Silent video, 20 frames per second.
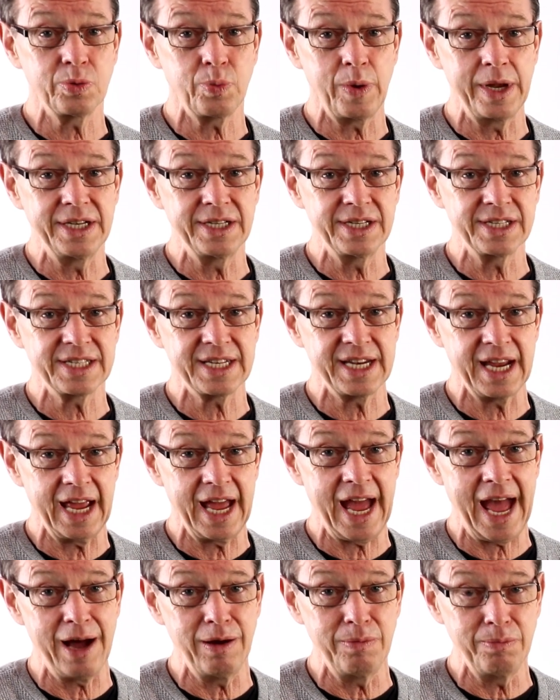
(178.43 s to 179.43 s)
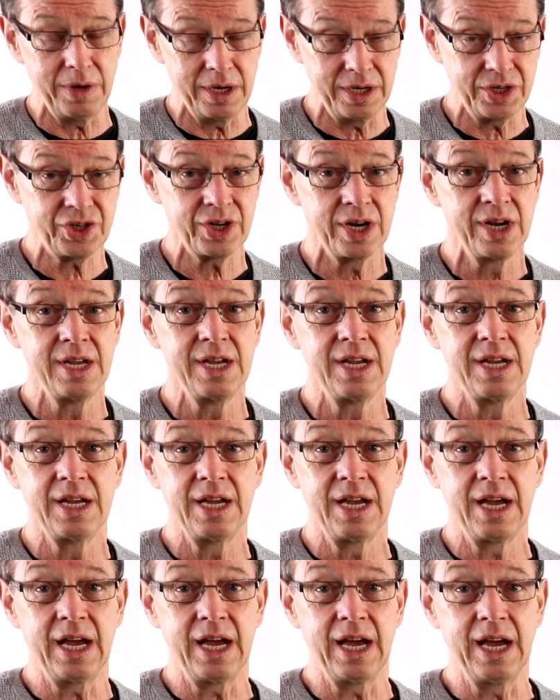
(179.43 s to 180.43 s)
when to steer, how much.
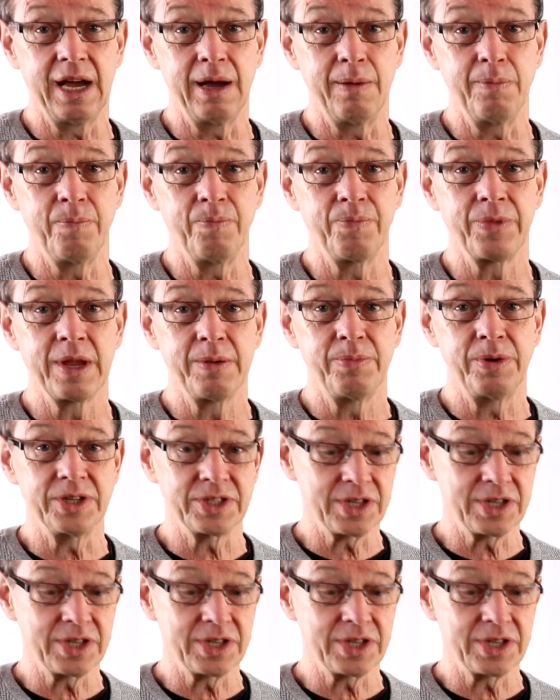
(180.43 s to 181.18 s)
But as